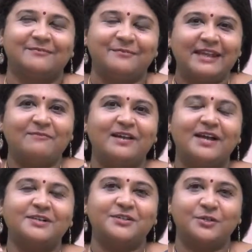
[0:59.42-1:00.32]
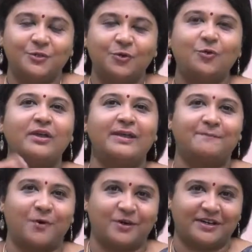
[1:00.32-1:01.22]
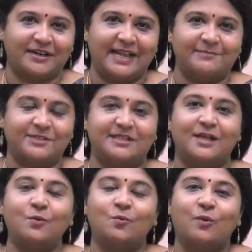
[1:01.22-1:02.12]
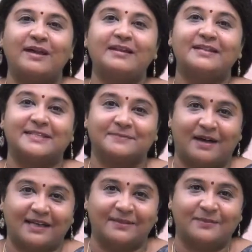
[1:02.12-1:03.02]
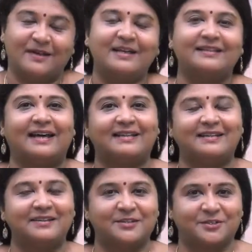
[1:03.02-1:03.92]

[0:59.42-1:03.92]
We've learnt two important names till now. One is Madhava and other